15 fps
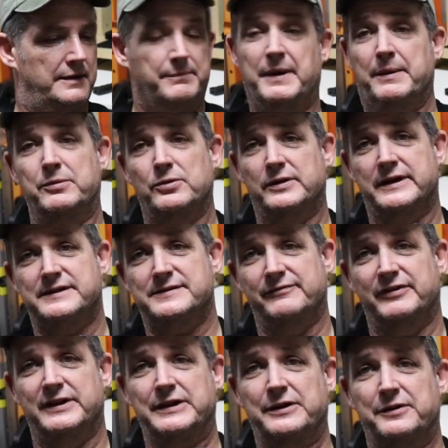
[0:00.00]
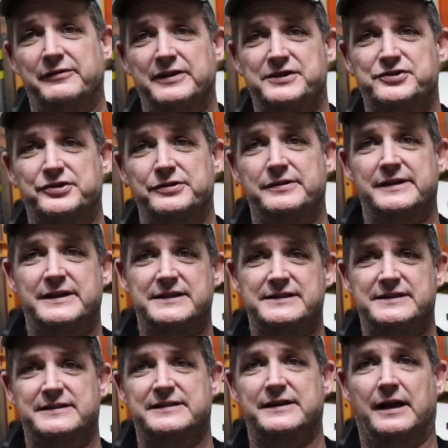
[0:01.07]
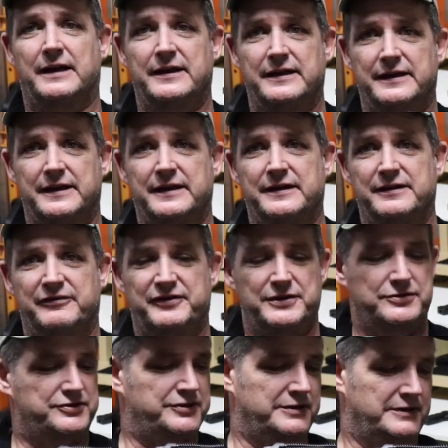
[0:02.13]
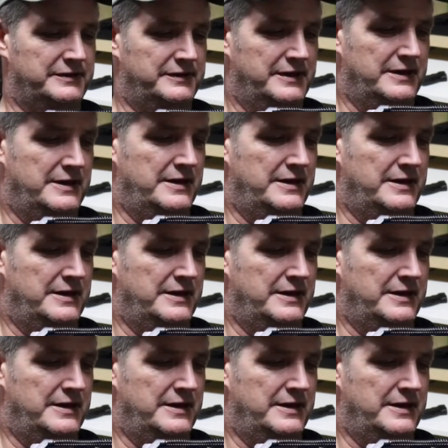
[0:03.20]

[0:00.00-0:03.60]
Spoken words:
Maybe we'll get some video of us shooting this in the future.